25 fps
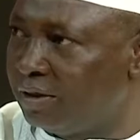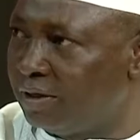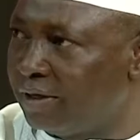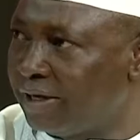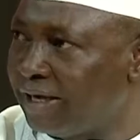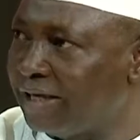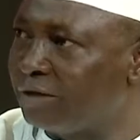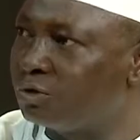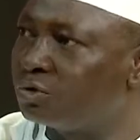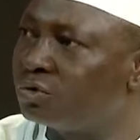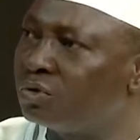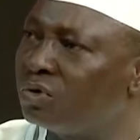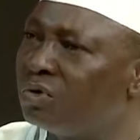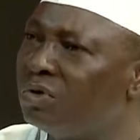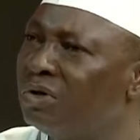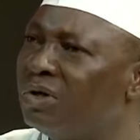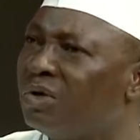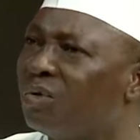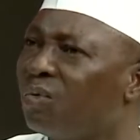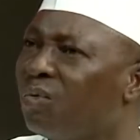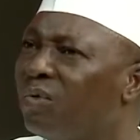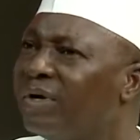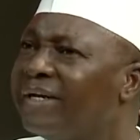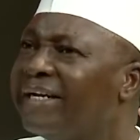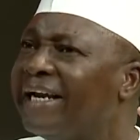And so
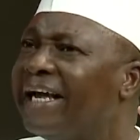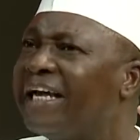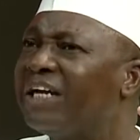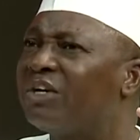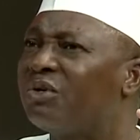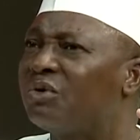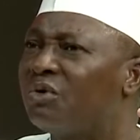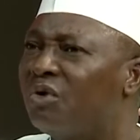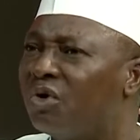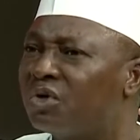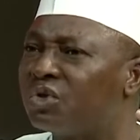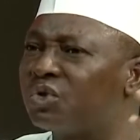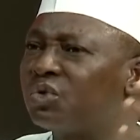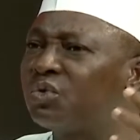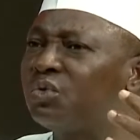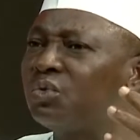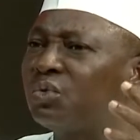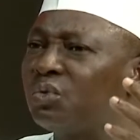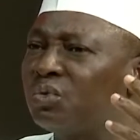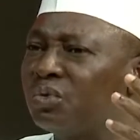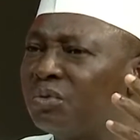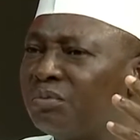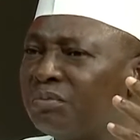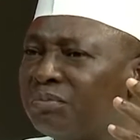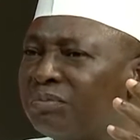when I got to
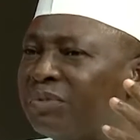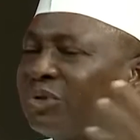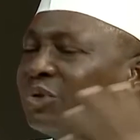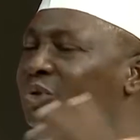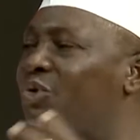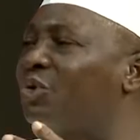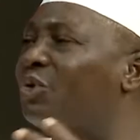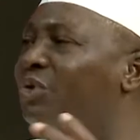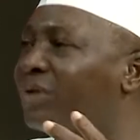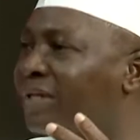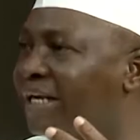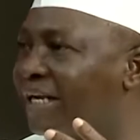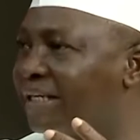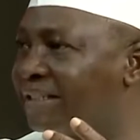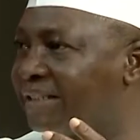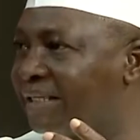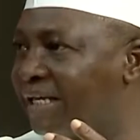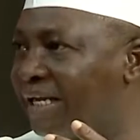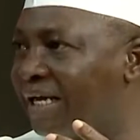be told that,